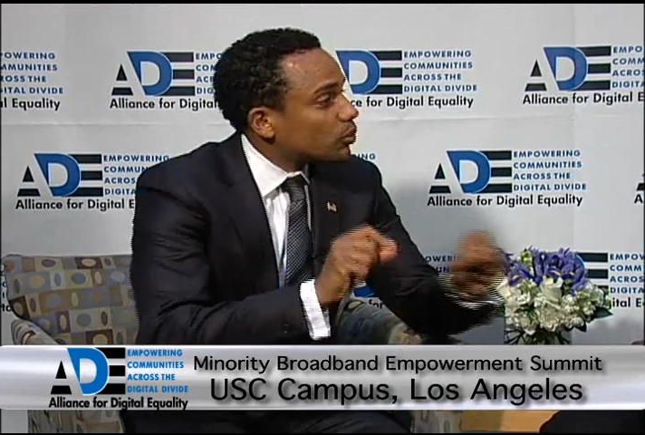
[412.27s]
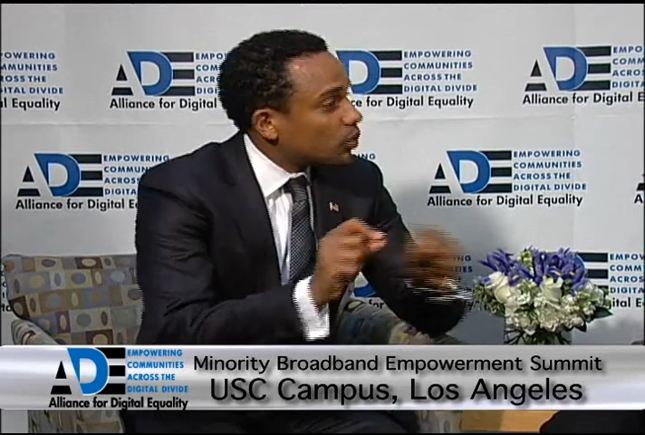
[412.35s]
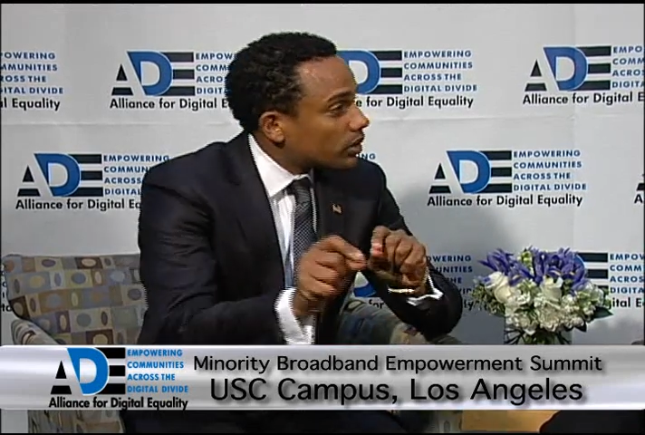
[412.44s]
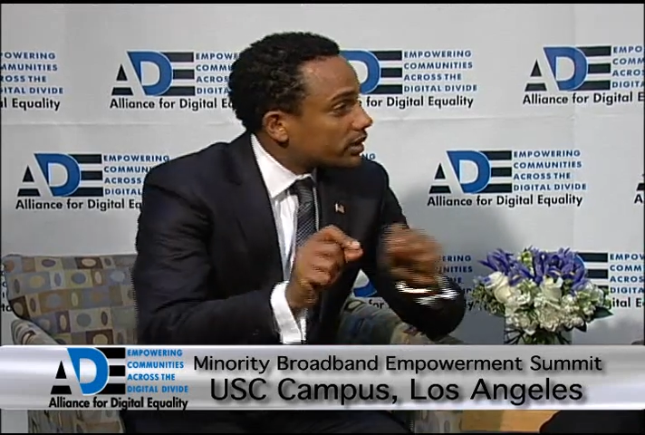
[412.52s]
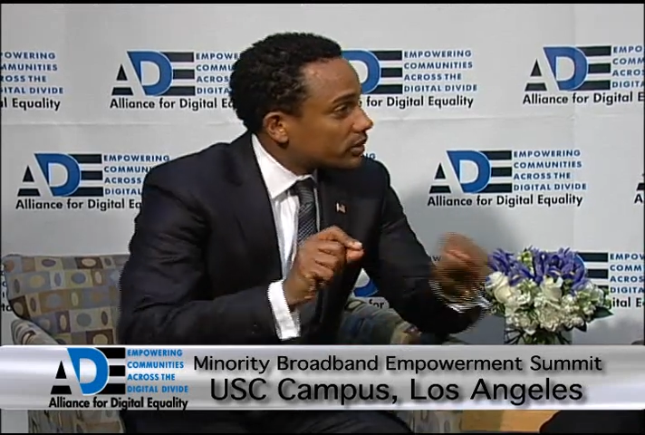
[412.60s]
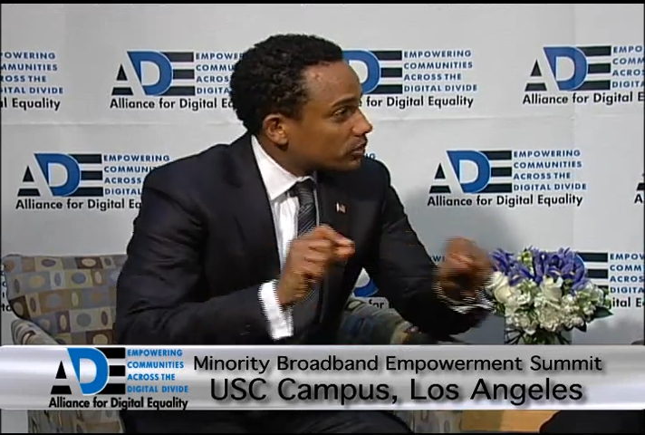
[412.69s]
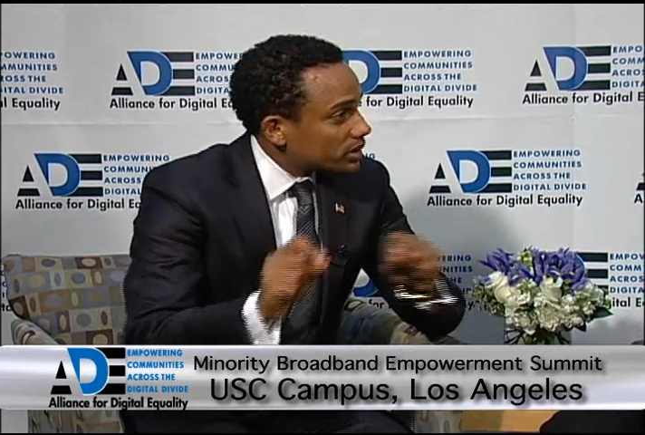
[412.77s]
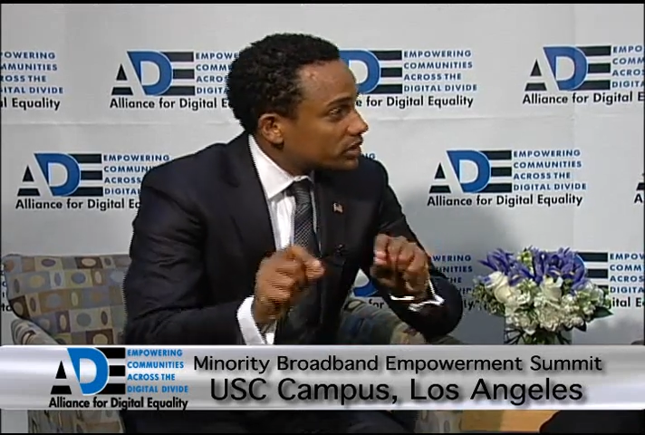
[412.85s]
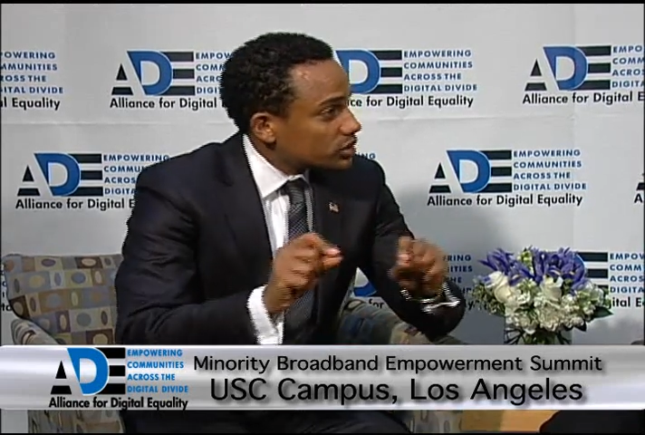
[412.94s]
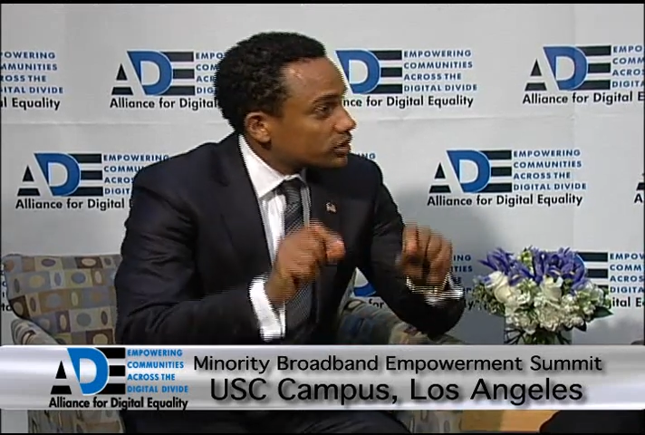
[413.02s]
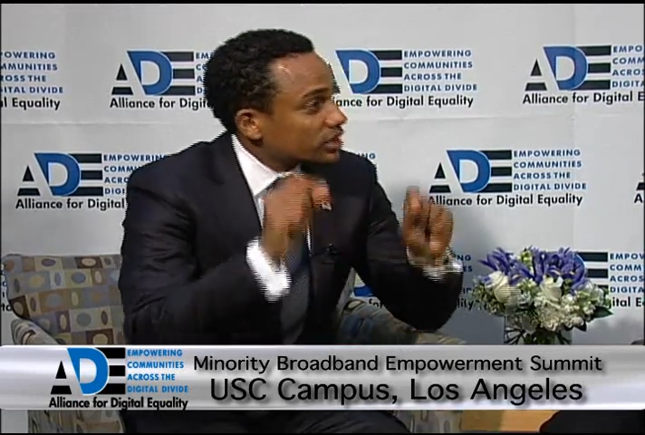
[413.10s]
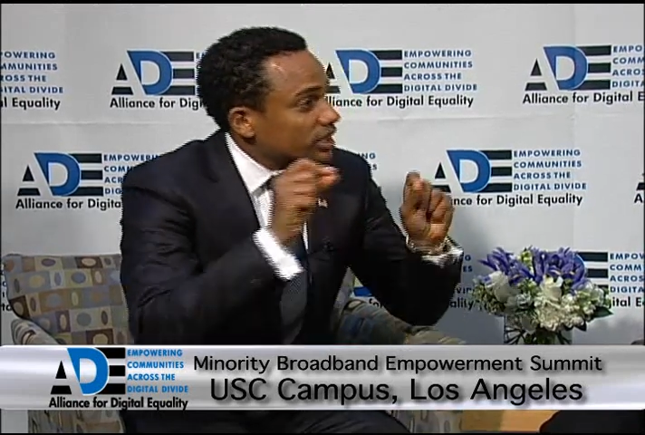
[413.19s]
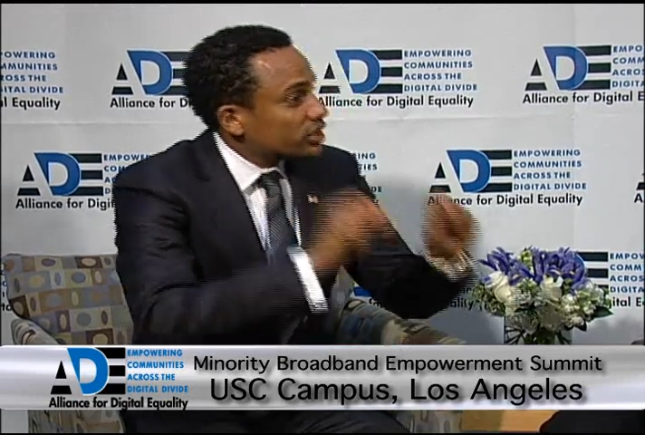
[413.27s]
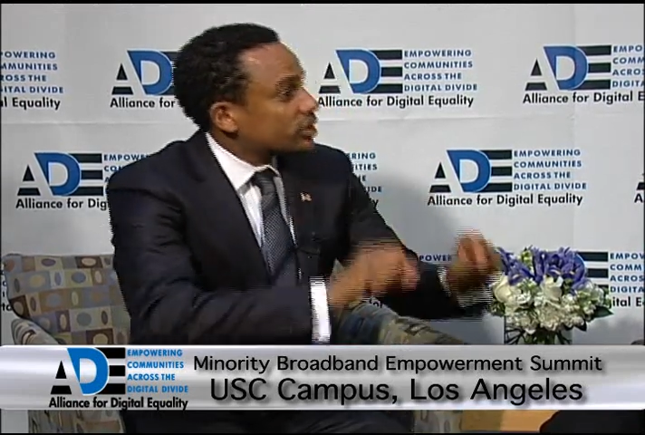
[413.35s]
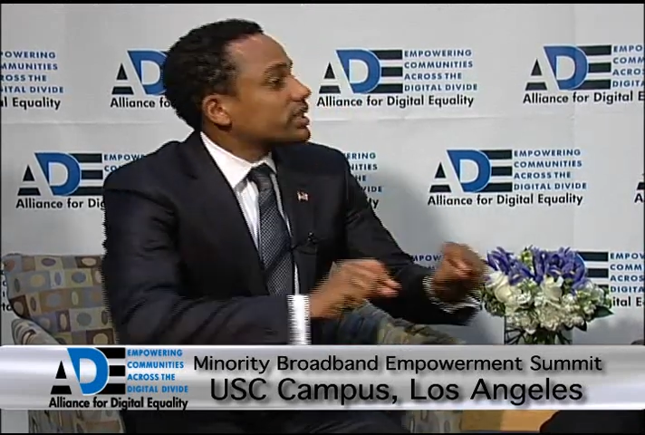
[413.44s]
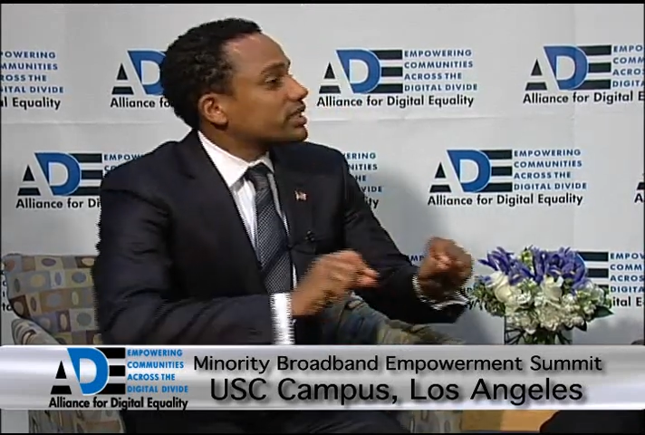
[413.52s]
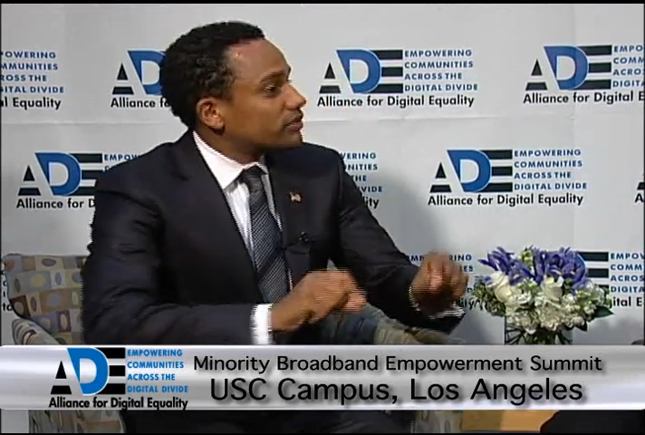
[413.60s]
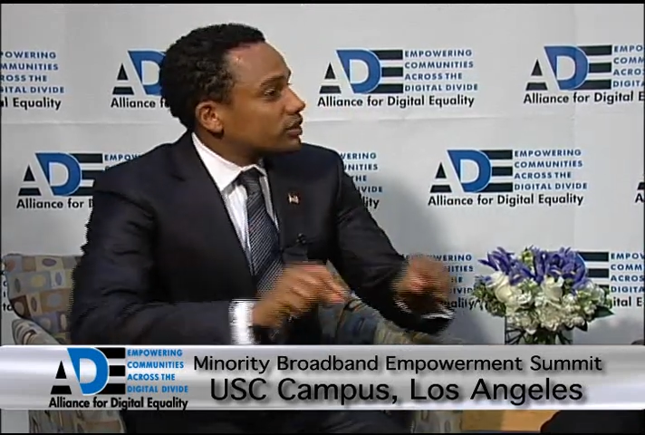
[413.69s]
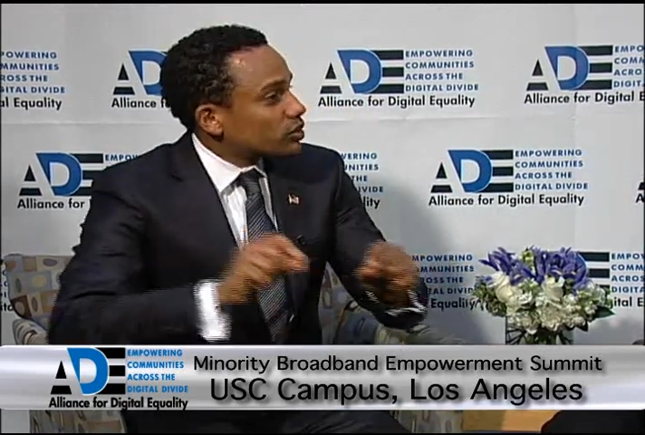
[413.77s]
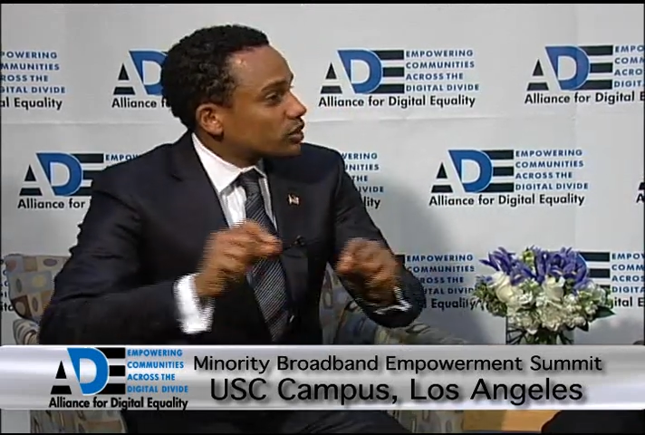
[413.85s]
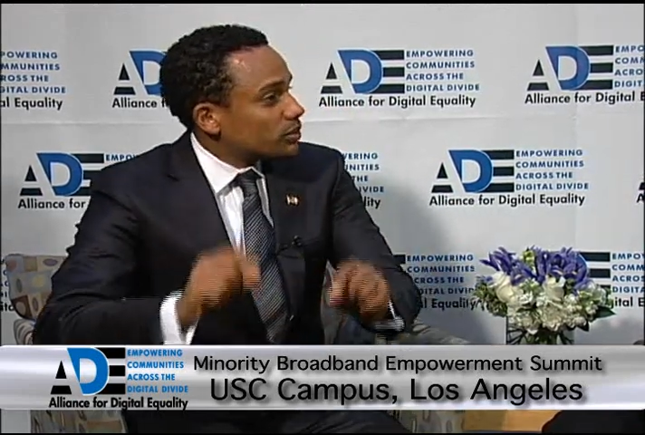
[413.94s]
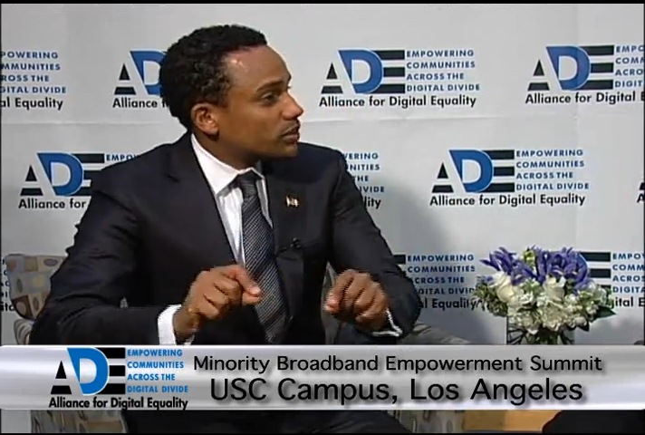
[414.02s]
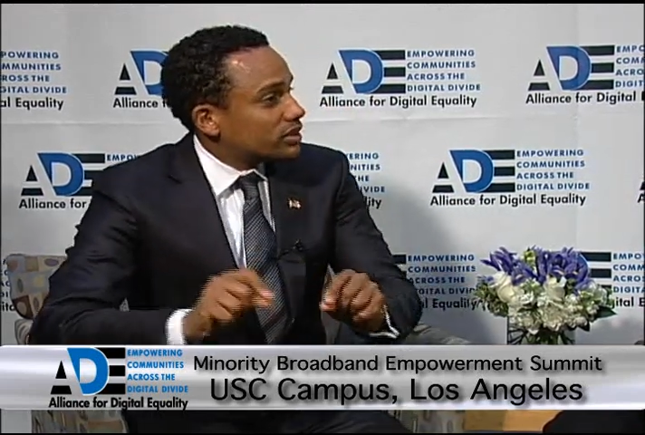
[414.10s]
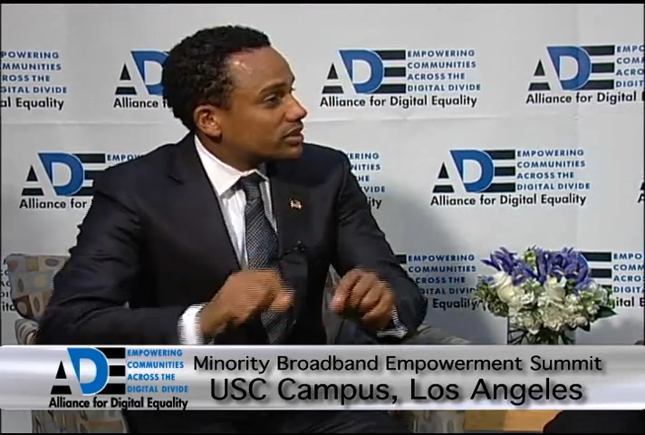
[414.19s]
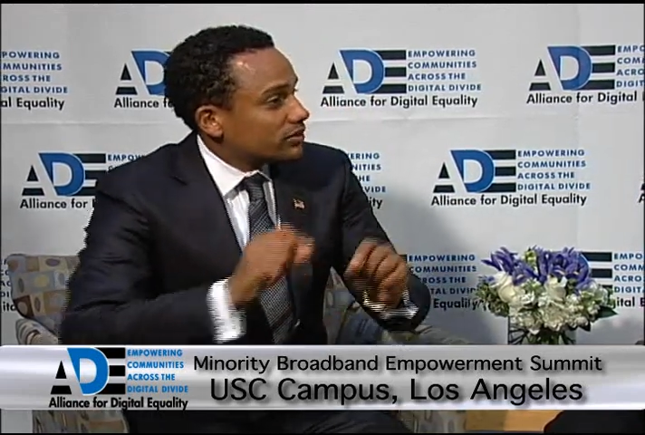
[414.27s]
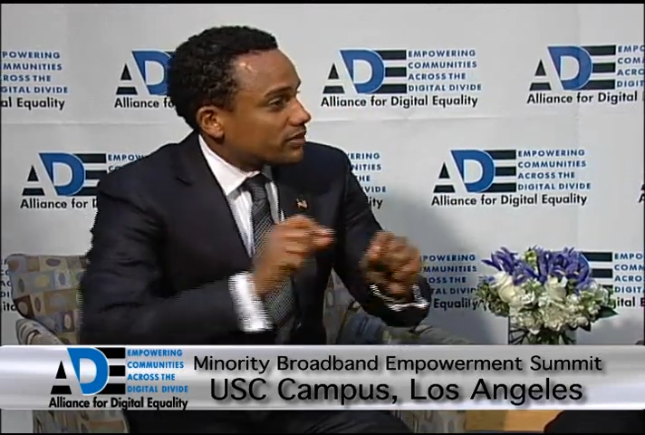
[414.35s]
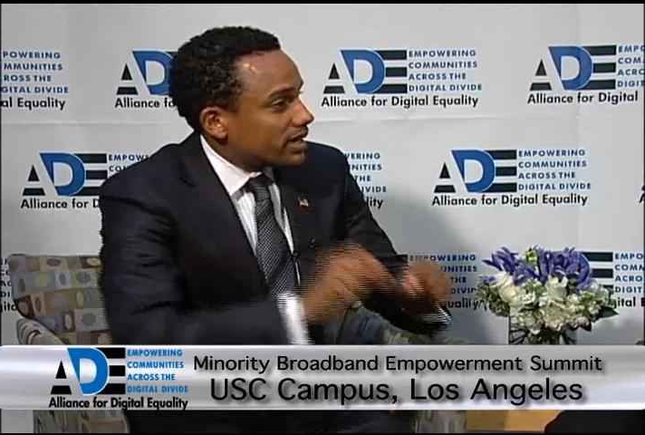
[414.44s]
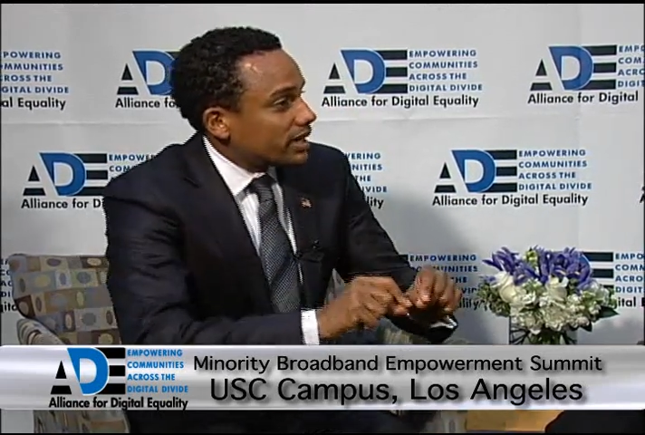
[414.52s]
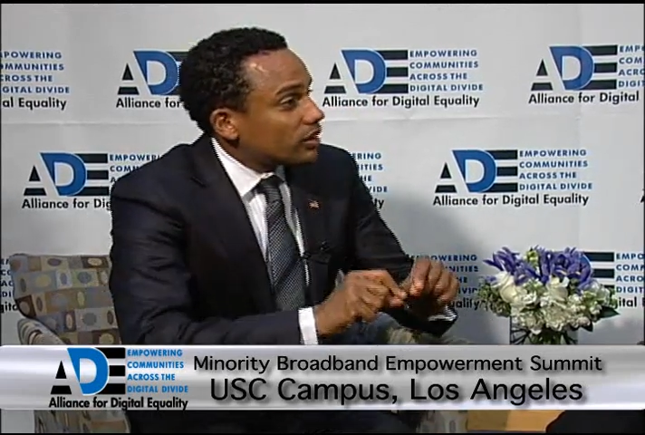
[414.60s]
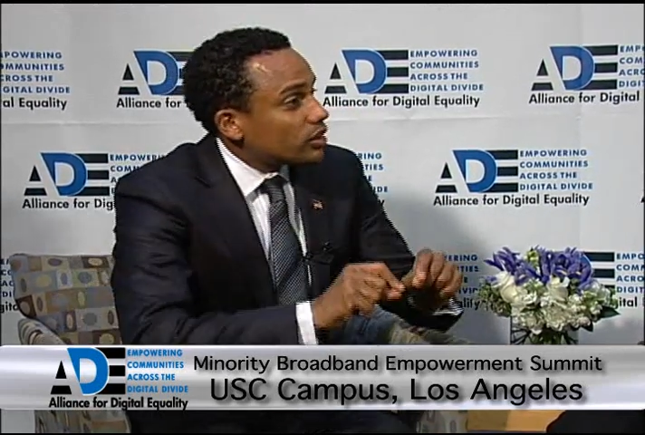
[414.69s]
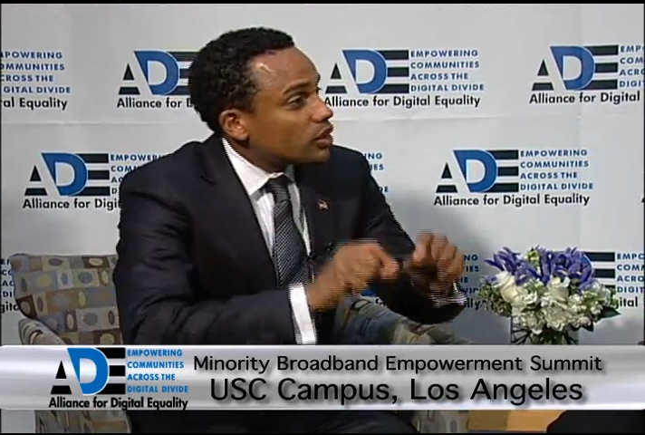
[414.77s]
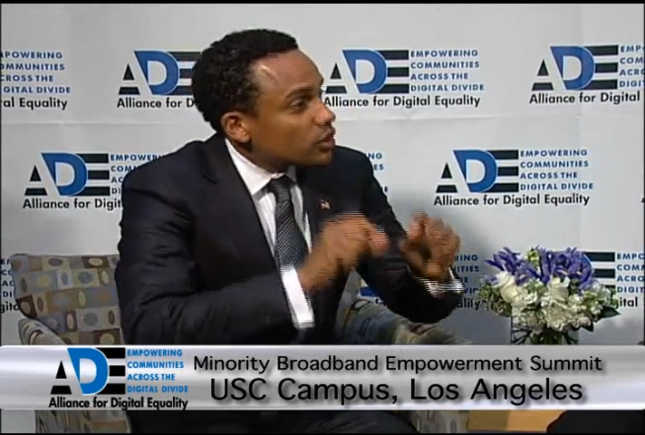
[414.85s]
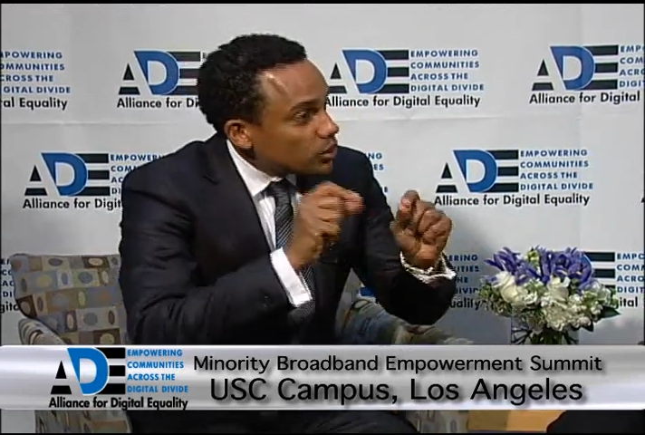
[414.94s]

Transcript: work and research in your individual community to find out